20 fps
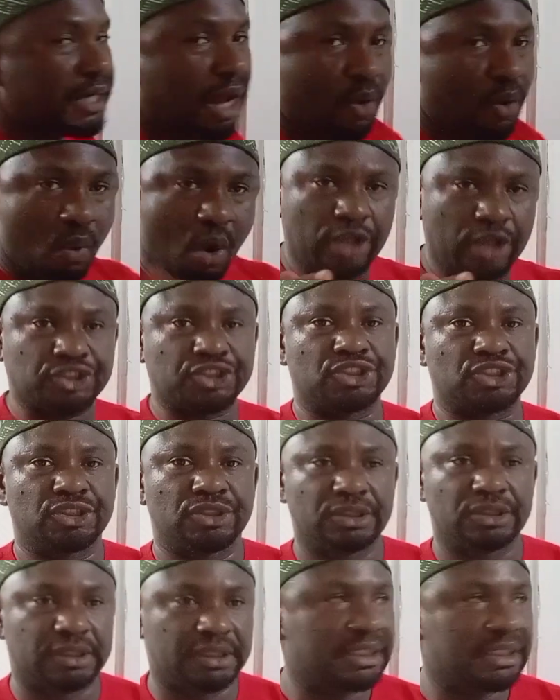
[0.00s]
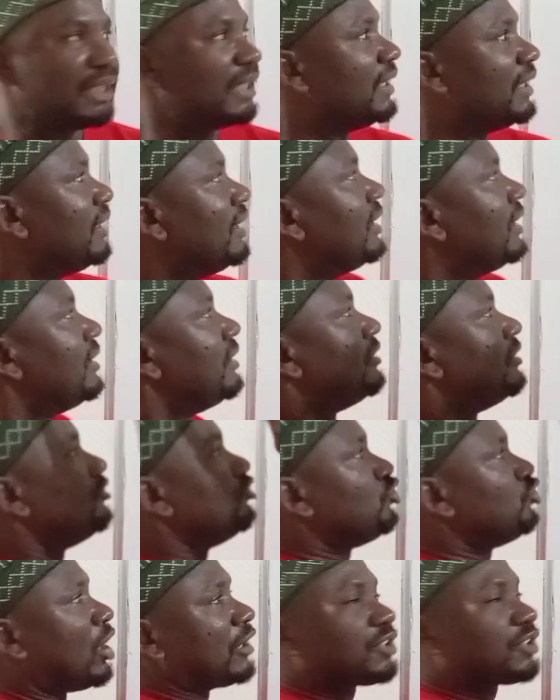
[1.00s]
Now watch,
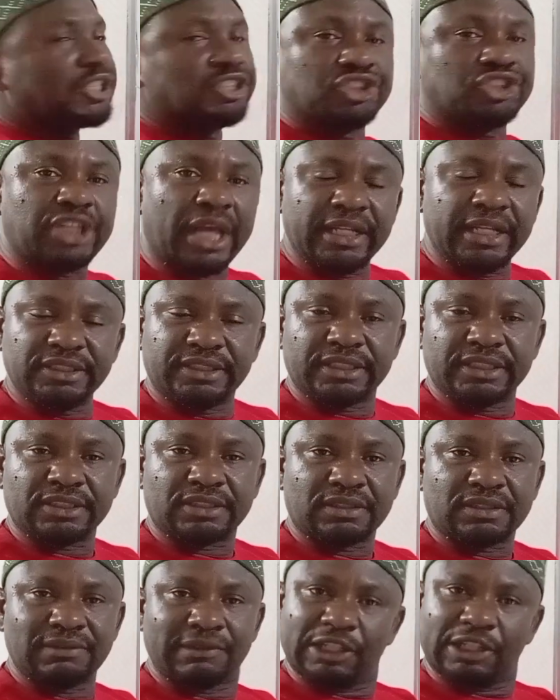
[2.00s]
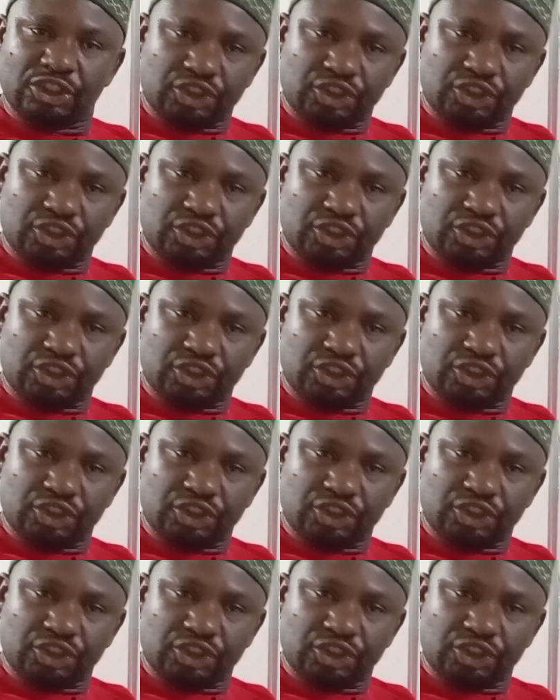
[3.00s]
nothing changes.